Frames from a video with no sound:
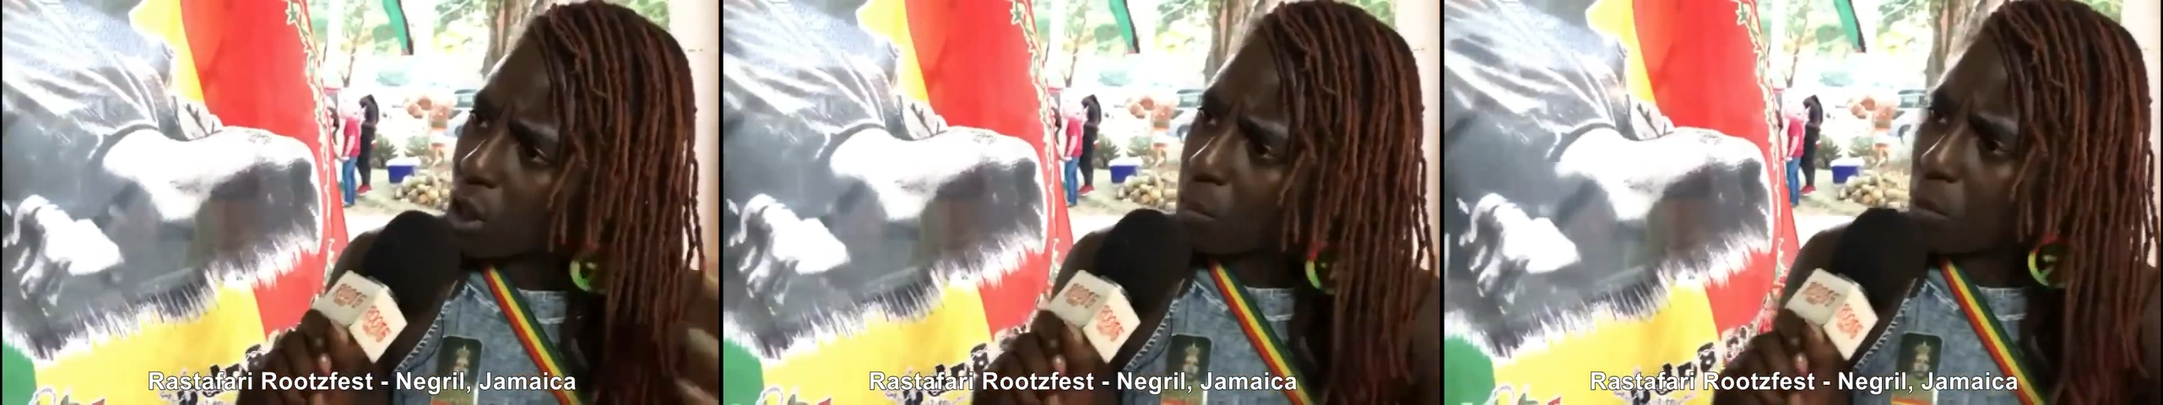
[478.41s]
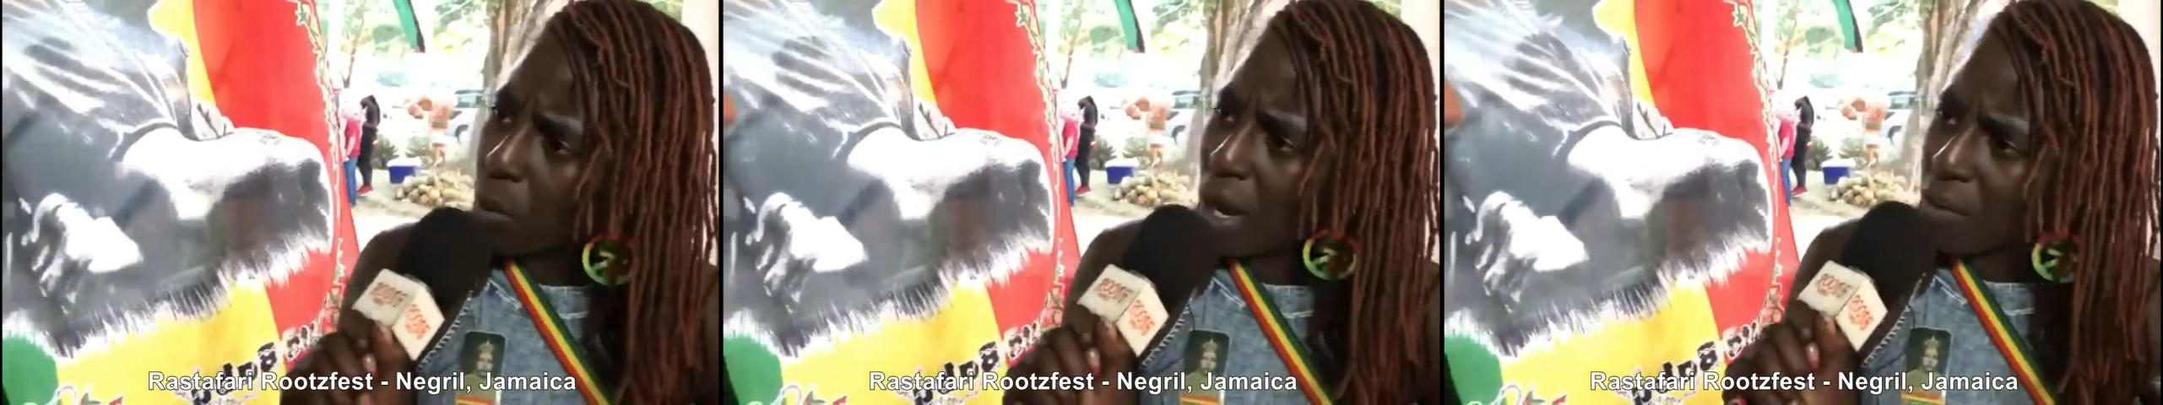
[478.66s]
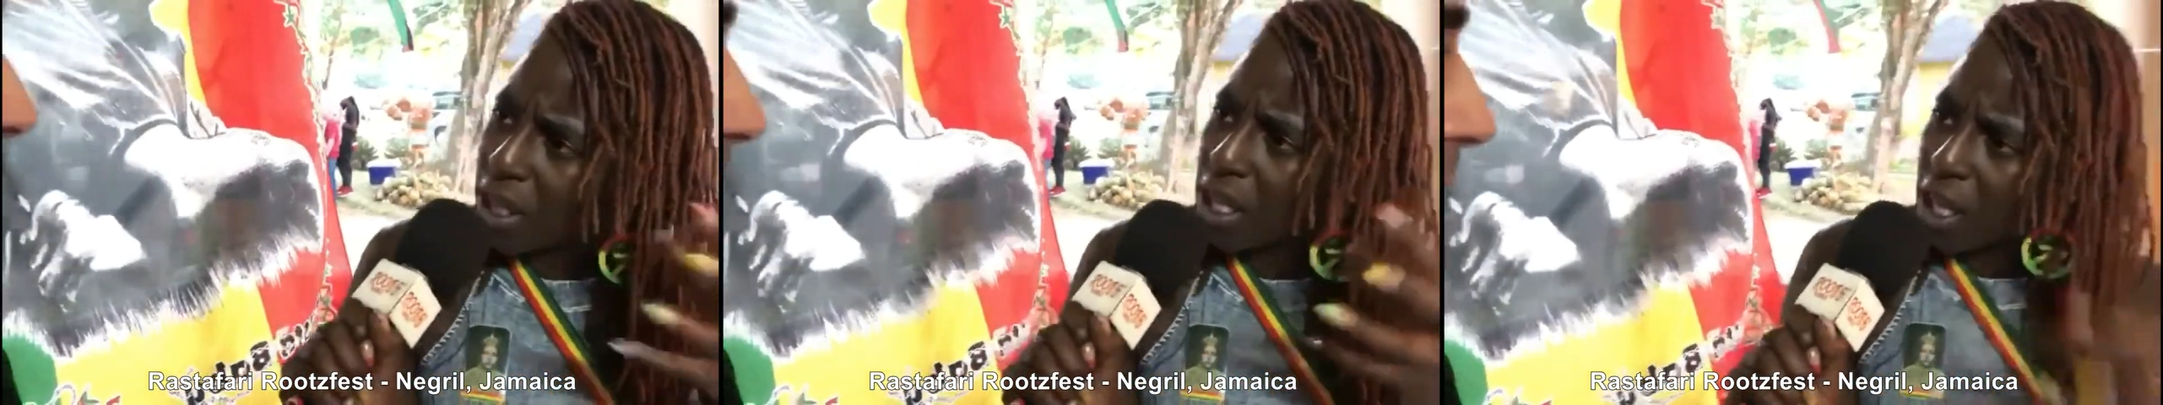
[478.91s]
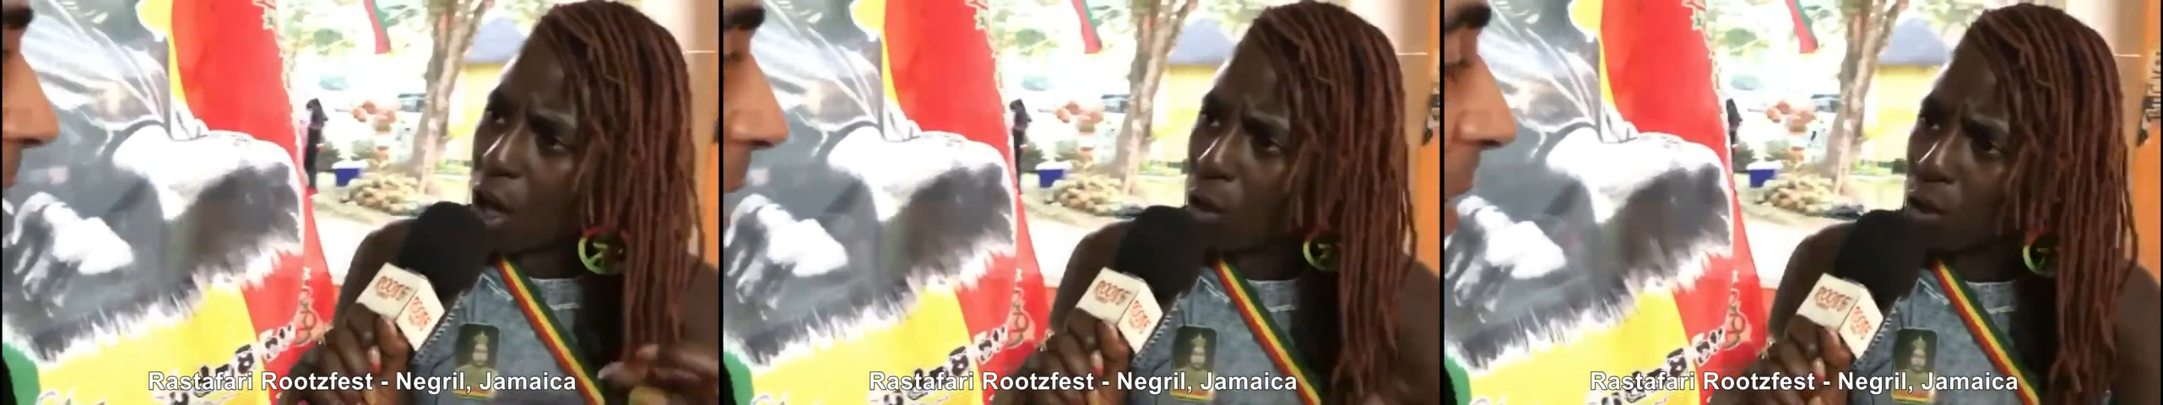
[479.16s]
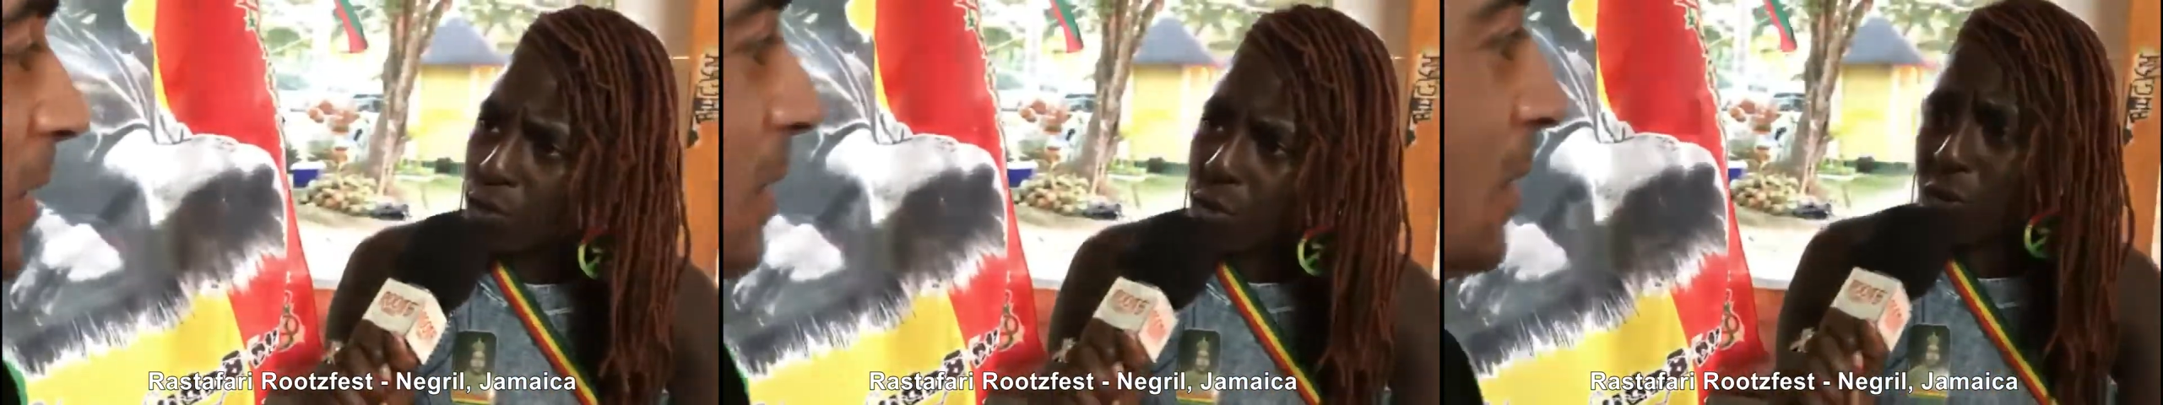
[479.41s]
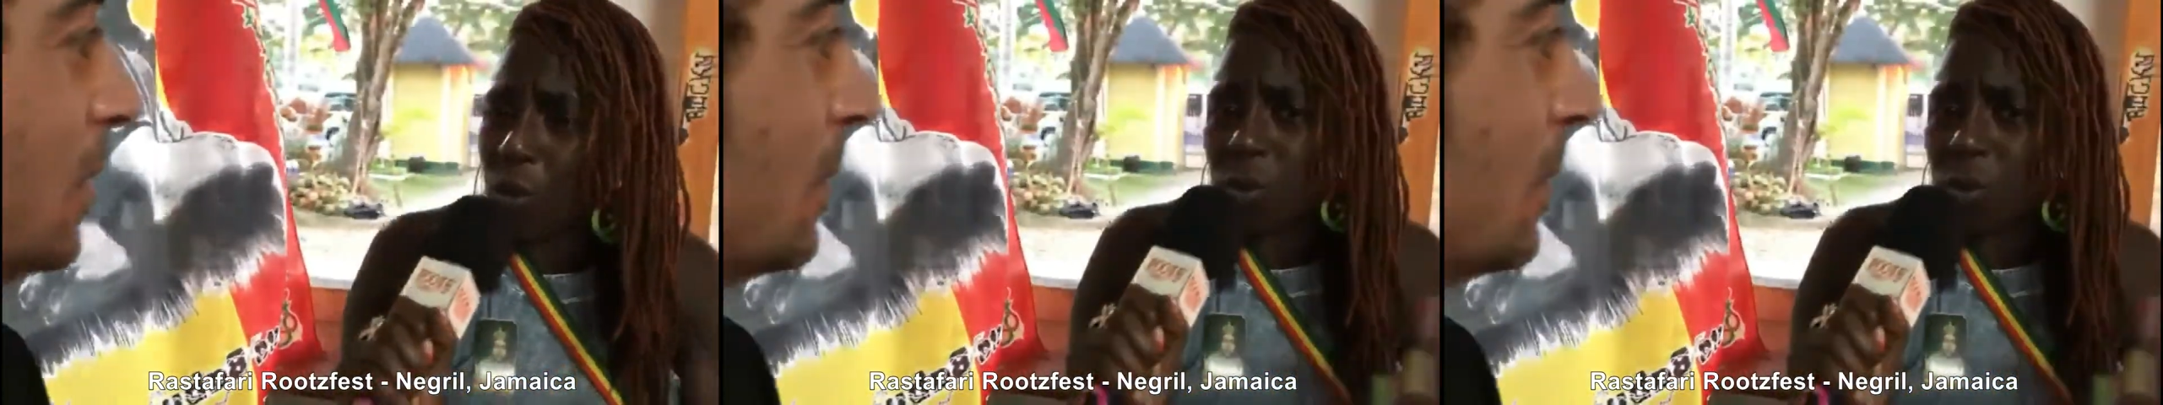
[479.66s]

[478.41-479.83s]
Tell people how they can get hold of you.